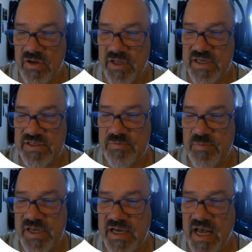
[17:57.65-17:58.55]
is
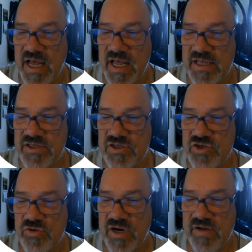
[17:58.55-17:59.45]
because trig